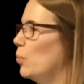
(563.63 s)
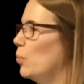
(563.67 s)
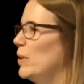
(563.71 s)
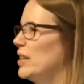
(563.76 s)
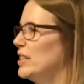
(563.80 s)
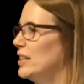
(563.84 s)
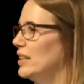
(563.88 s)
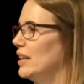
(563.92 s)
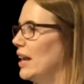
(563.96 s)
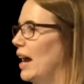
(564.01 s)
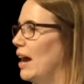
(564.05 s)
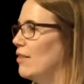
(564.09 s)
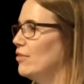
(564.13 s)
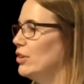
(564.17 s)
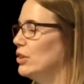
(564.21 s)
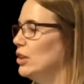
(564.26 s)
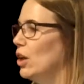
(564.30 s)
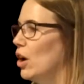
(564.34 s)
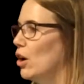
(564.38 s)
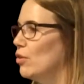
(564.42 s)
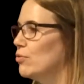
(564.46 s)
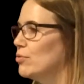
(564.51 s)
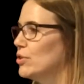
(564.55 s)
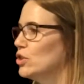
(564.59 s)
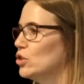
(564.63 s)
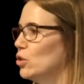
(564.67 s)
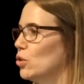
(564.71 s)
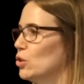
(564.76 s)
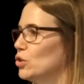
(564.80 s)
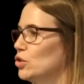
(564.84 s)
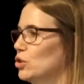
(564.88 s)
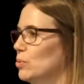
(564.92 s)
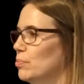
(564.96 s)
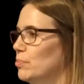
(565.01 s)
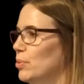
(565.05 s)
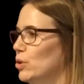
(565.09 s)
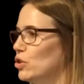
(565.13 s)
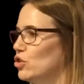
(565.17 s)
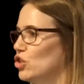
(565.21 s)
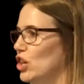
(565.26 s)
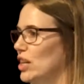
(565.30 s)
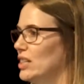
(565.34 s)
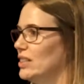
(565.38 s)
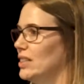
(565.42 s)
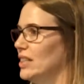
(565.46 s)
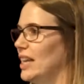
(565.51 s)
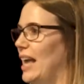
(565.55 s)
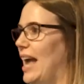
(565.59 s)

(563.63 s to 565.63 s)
We didn't have a lot of resource and budget